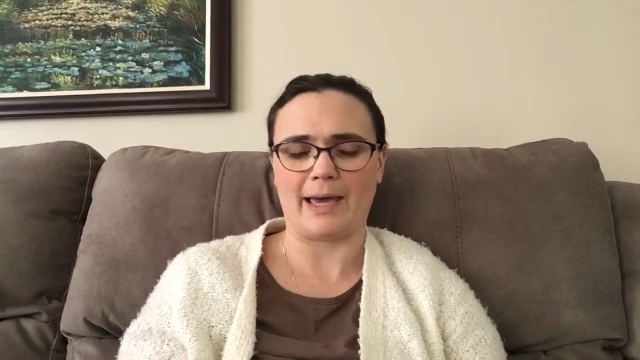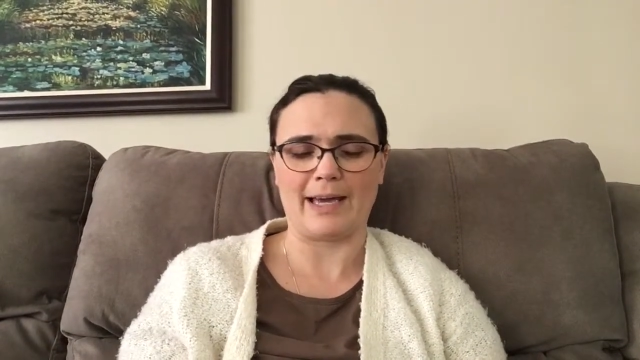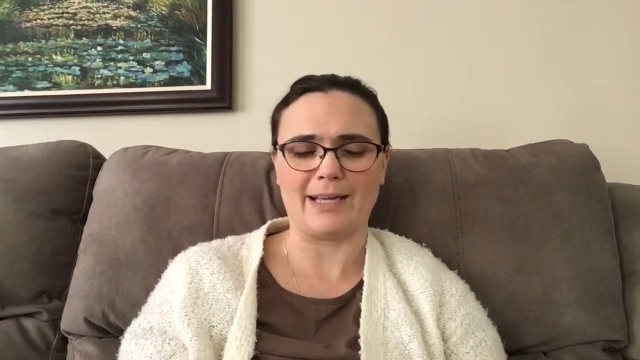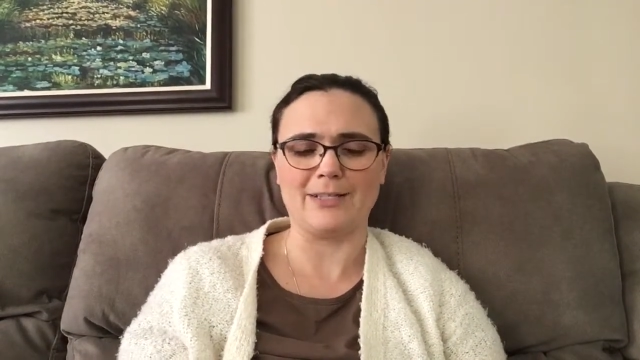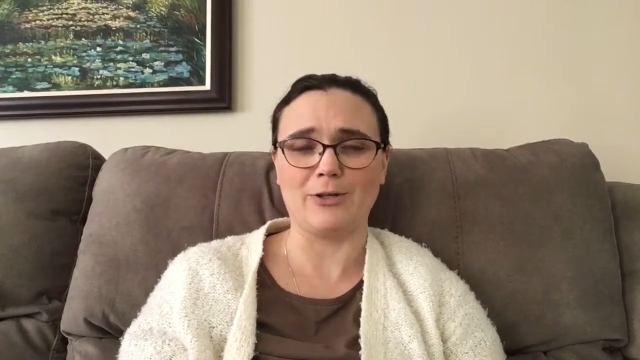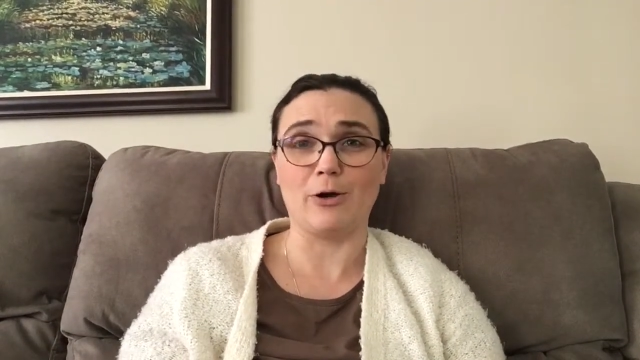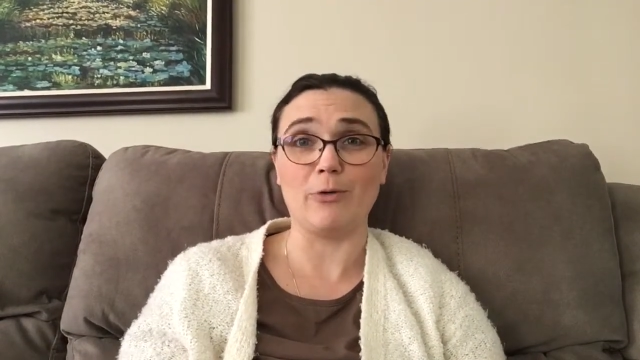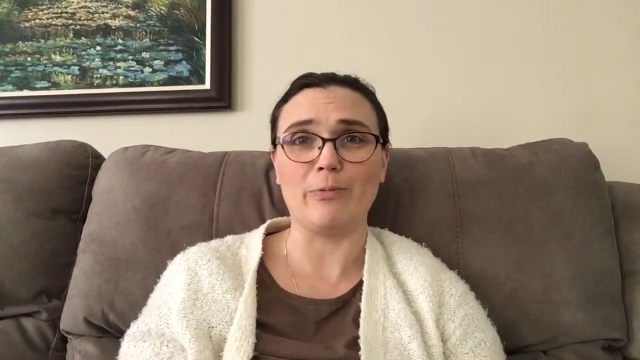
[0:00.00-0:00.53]

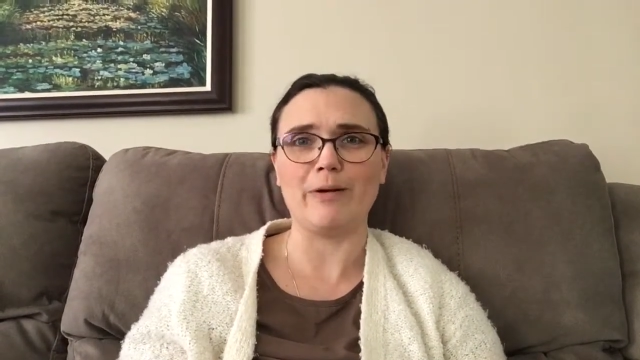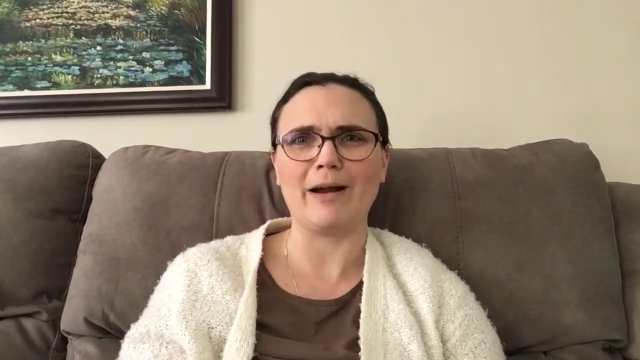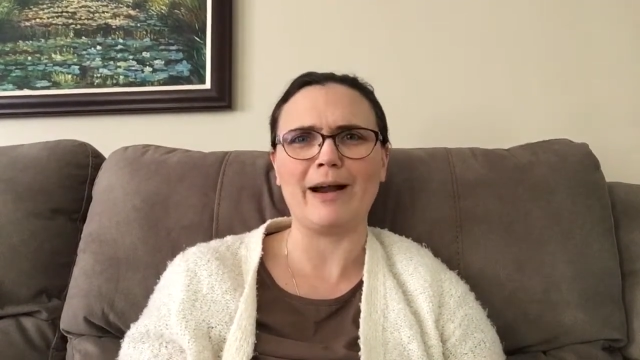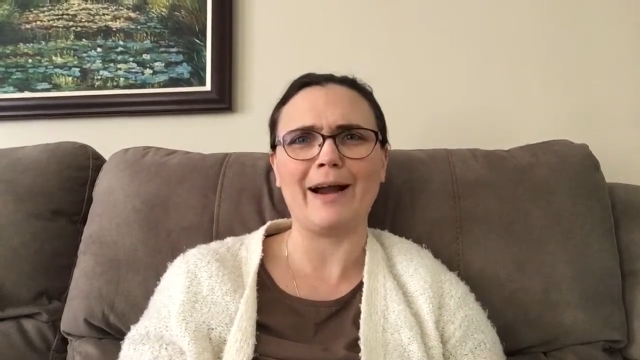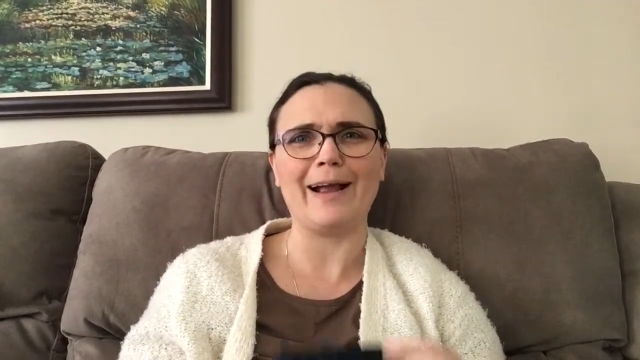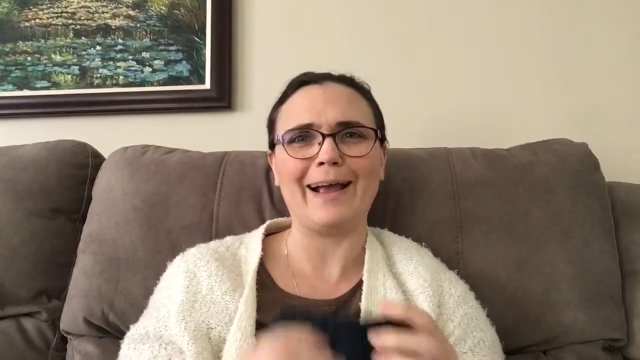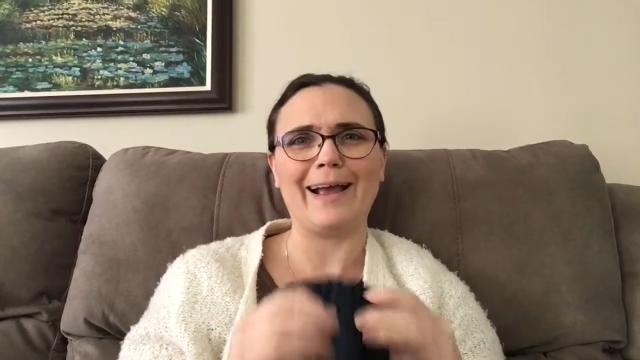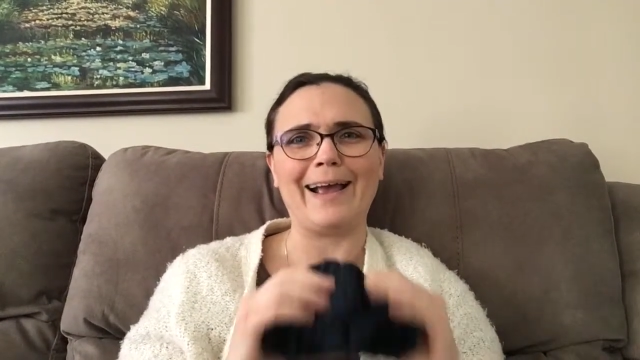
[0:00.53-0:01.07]

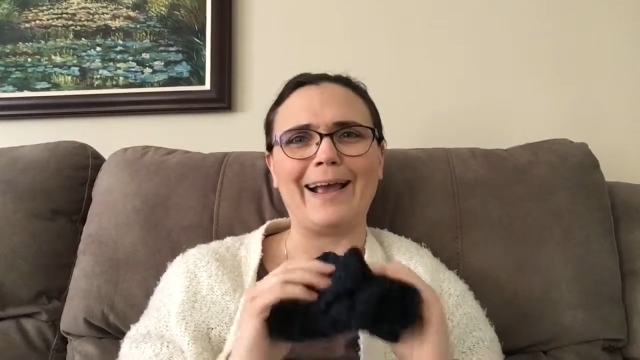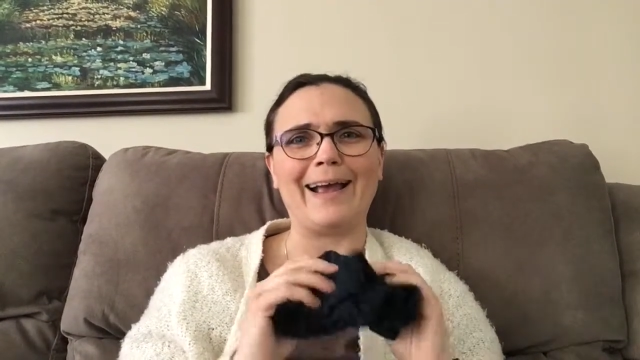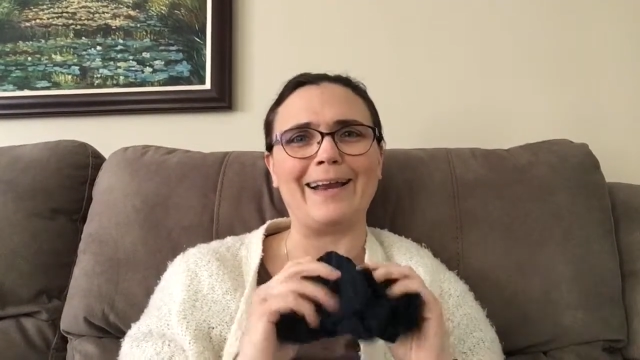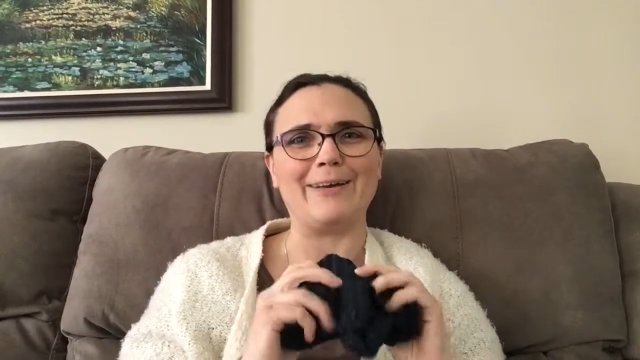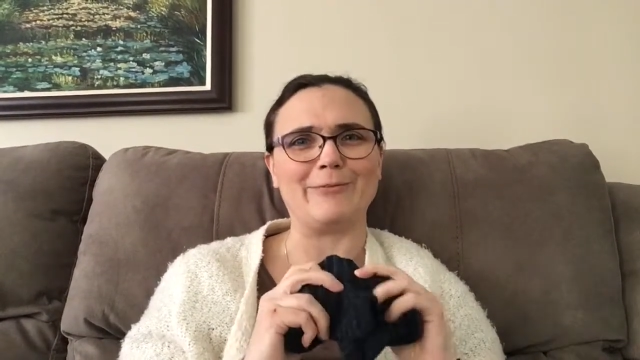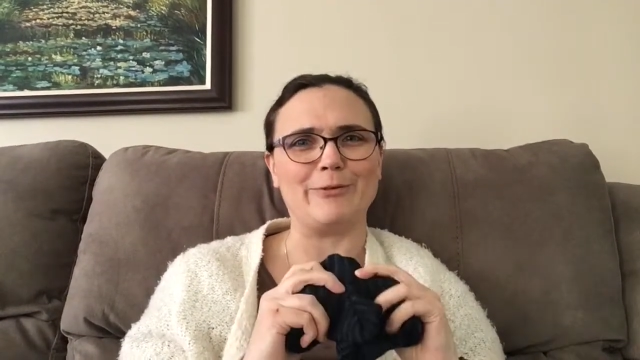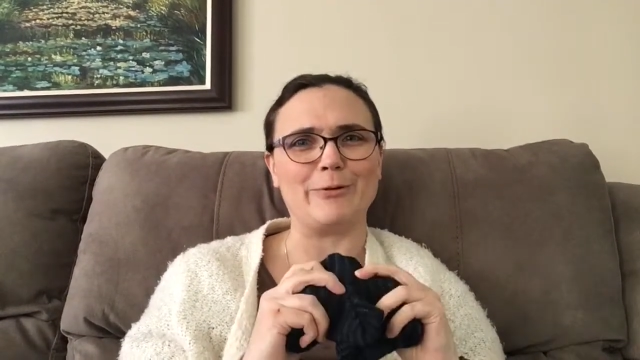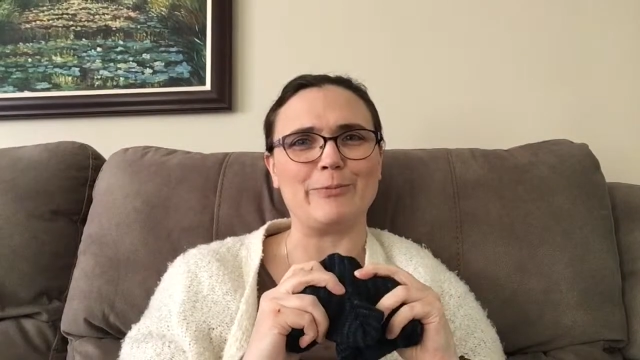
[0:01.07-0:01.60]
October, and
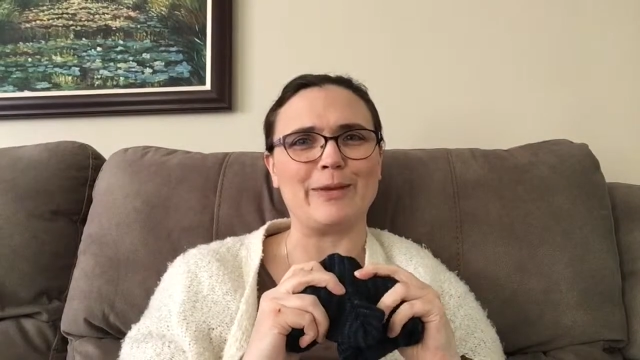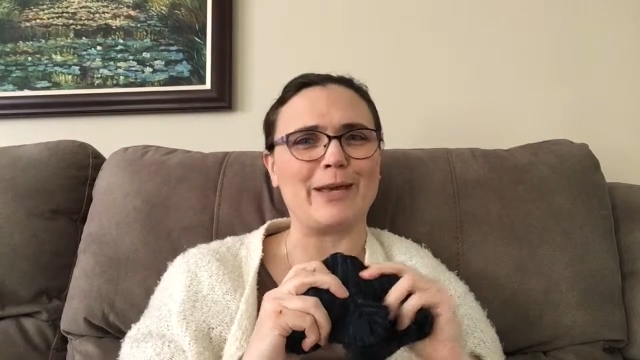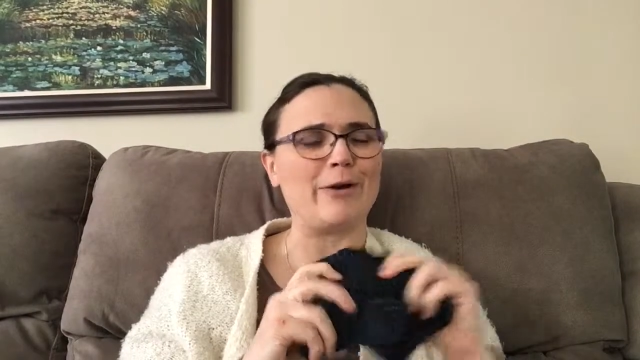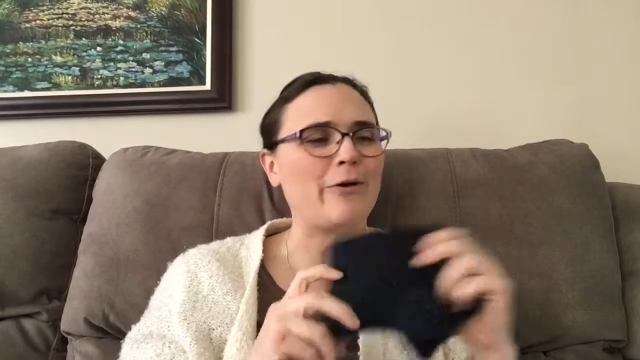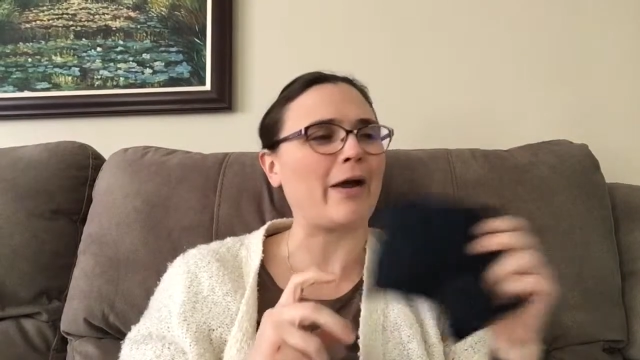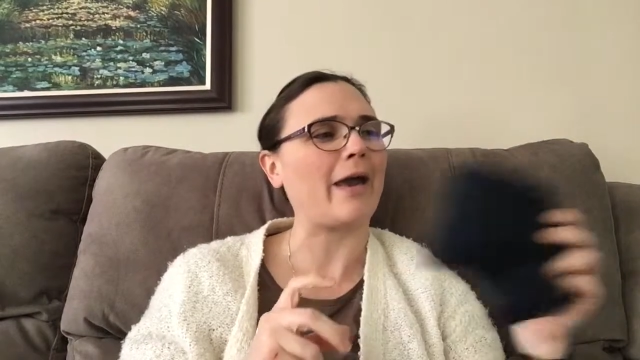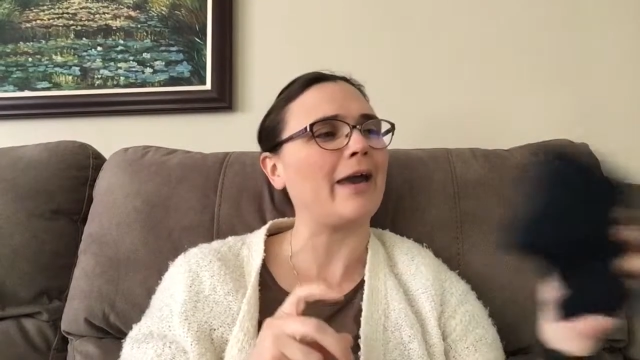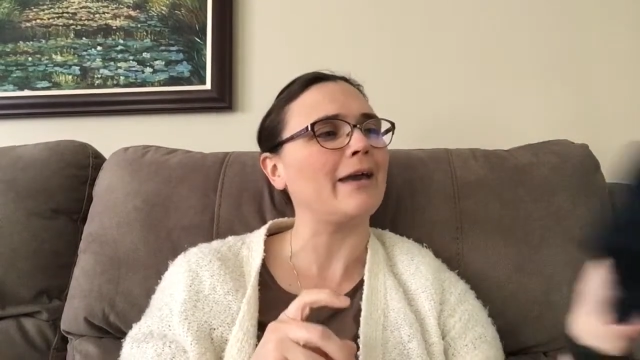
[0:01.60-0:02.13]
it will be
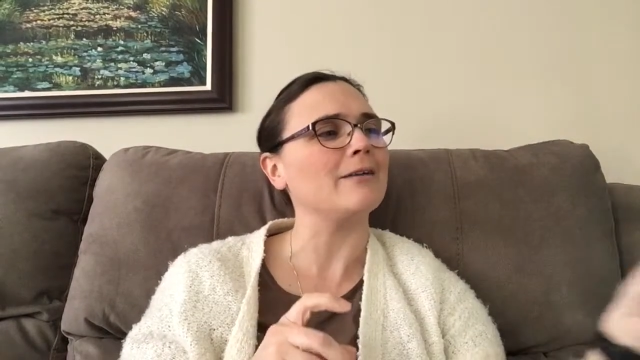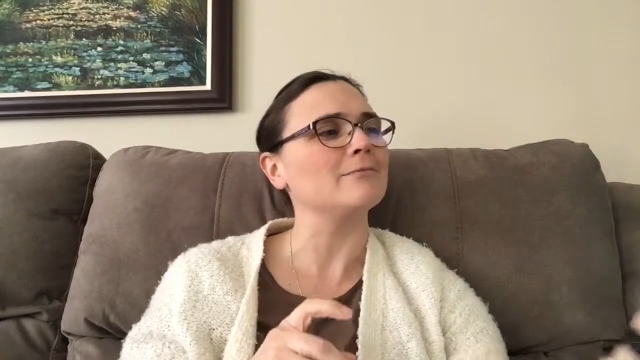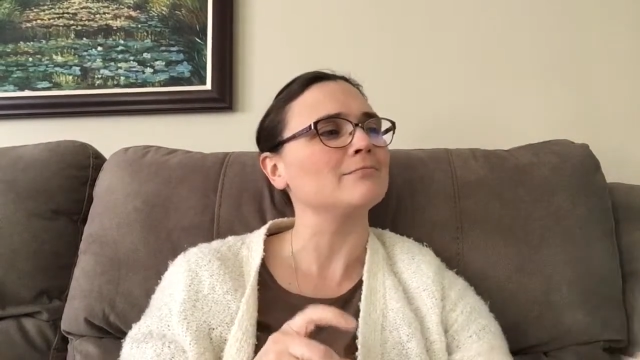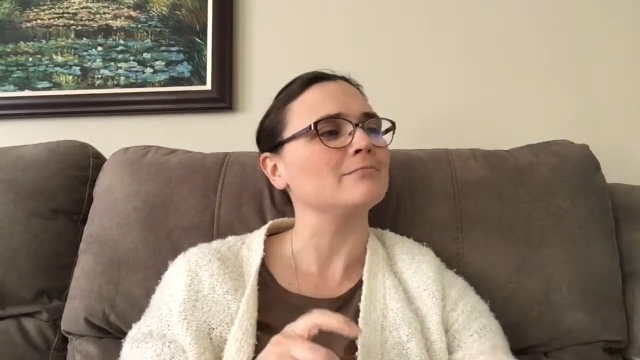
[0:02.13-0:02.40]
okay.